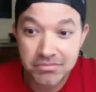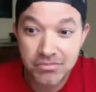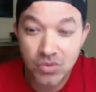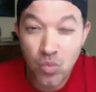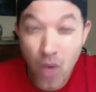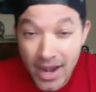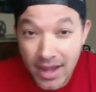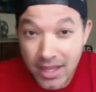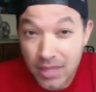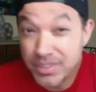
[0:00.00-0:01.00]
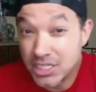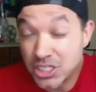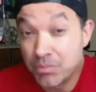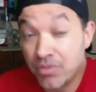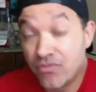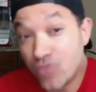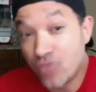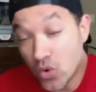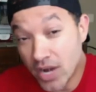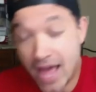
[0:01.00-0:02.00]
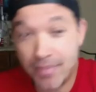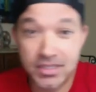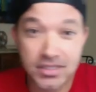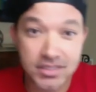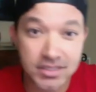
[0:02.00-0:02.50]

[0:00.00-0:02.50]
Why not get positioned before it happens?